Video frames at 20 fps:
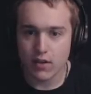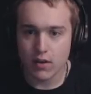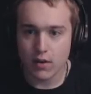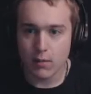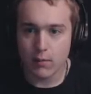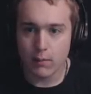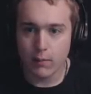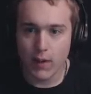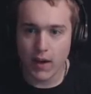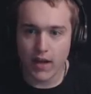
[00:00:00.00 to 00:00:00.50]

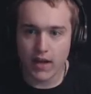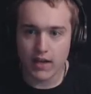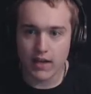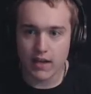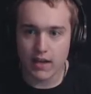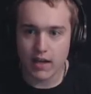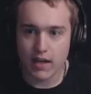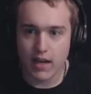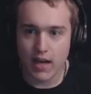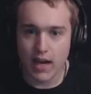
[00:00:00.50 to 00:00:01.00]
But
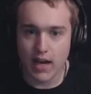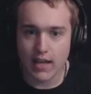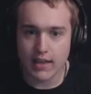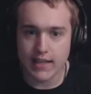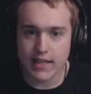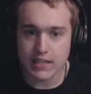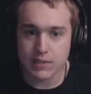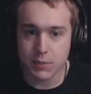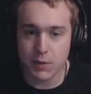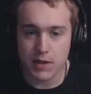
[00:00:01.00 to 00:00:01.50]

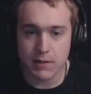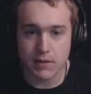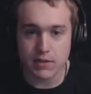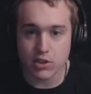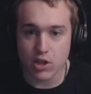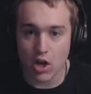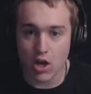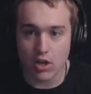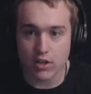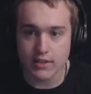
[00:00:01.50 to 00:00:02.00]
that's pretty much
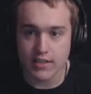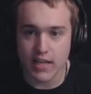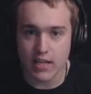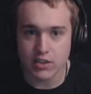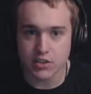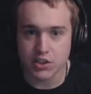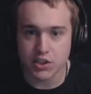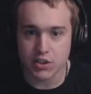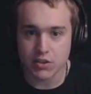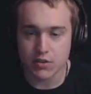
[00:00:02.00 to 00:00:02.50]
all it tells you.